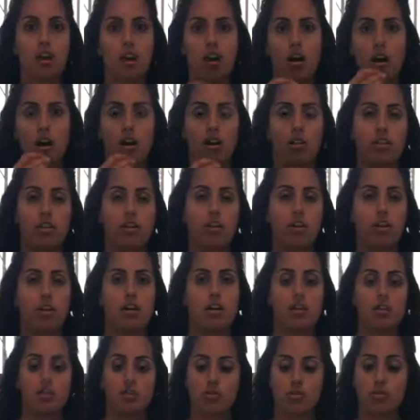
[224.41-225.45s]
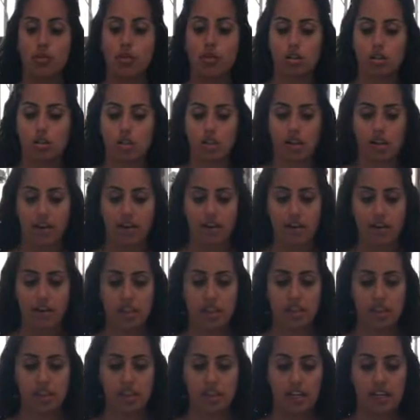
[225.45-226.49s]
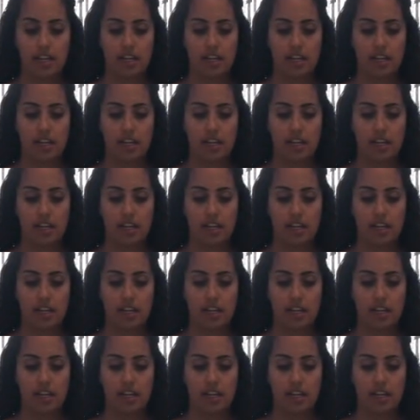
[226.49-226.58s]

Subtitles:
all the noodles and everything,